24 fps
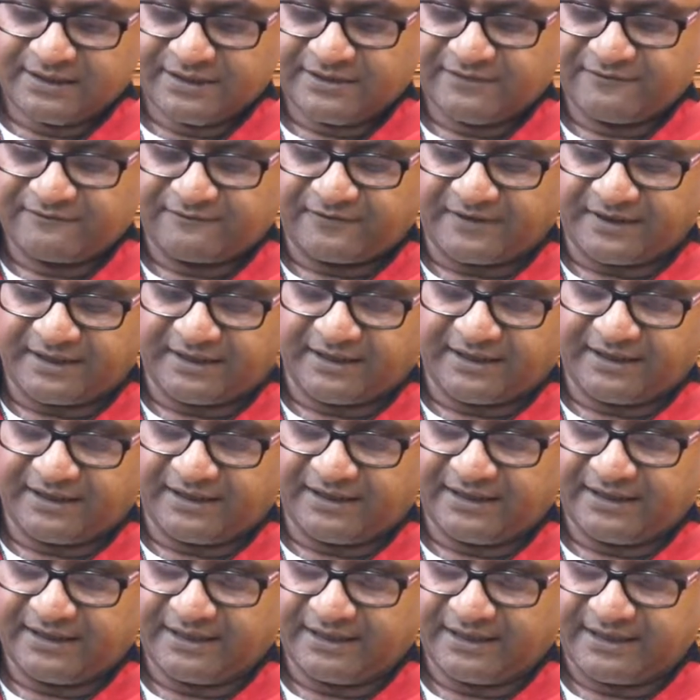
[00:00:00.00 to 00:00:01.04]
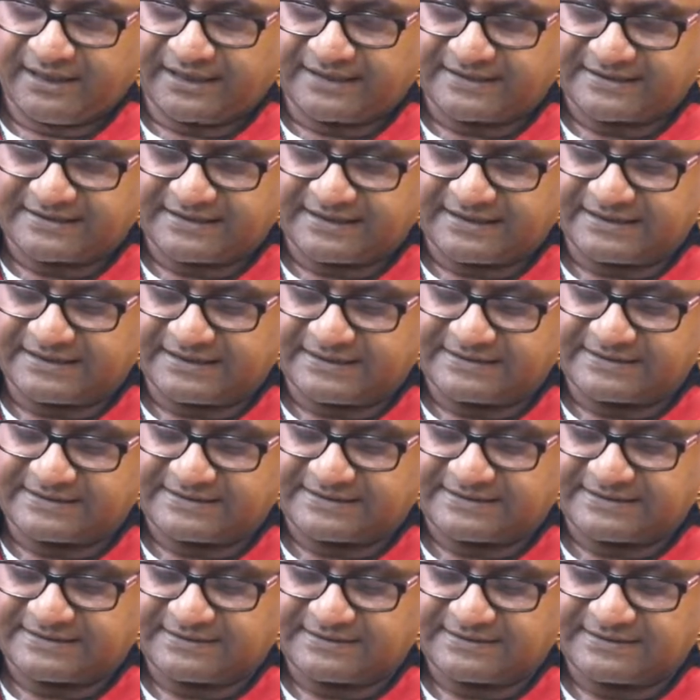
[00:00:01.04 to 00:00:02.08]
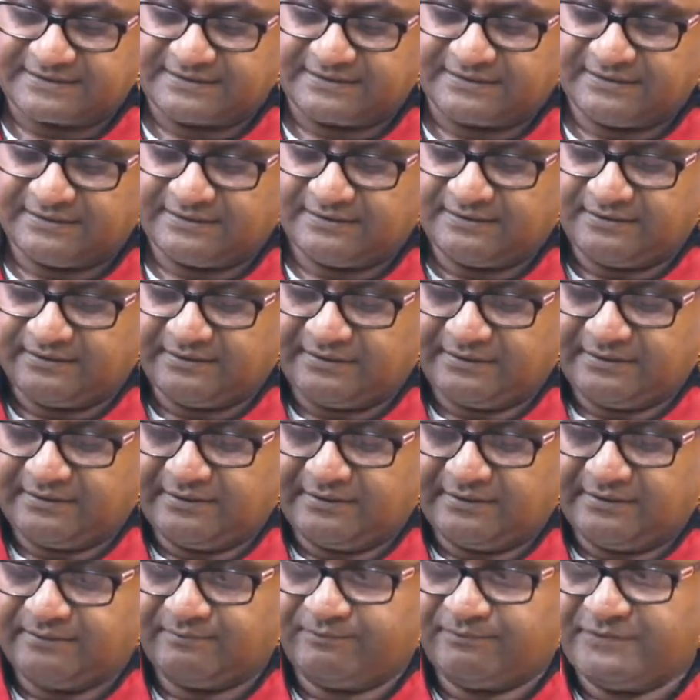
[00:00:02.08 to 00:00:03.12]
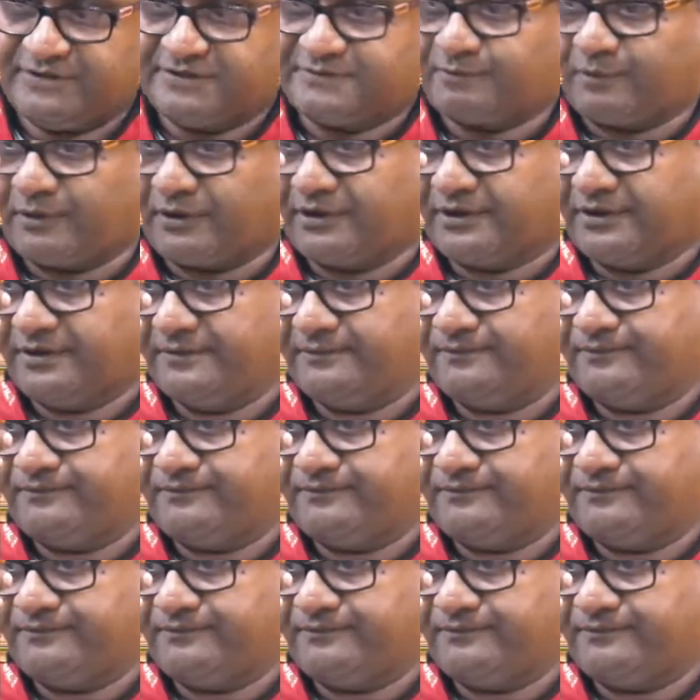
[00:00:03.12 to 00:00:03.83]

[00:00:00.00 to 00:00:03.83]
If I extend this, this part.